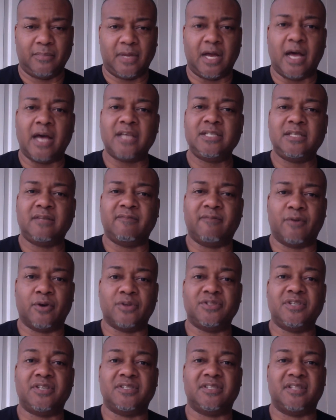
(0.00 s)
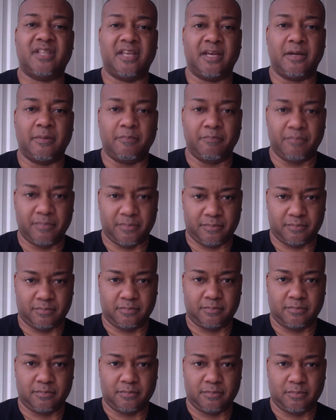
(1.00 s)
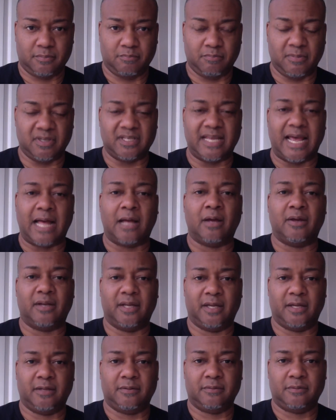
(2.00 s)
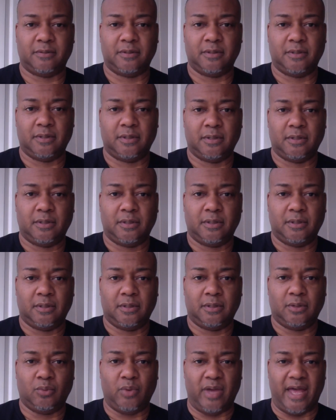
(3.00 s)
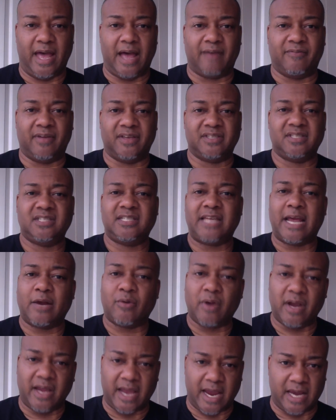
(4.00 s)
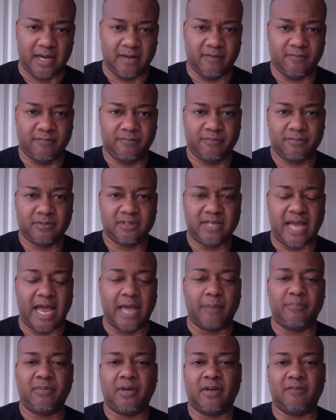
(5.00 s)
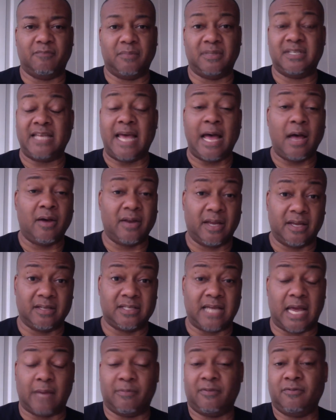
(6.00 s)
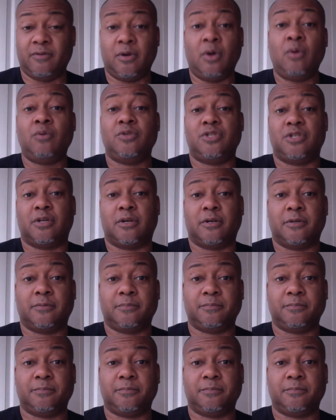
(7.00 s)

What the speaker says: us versus them mentality. We have a segregative type of mentality and type of culture.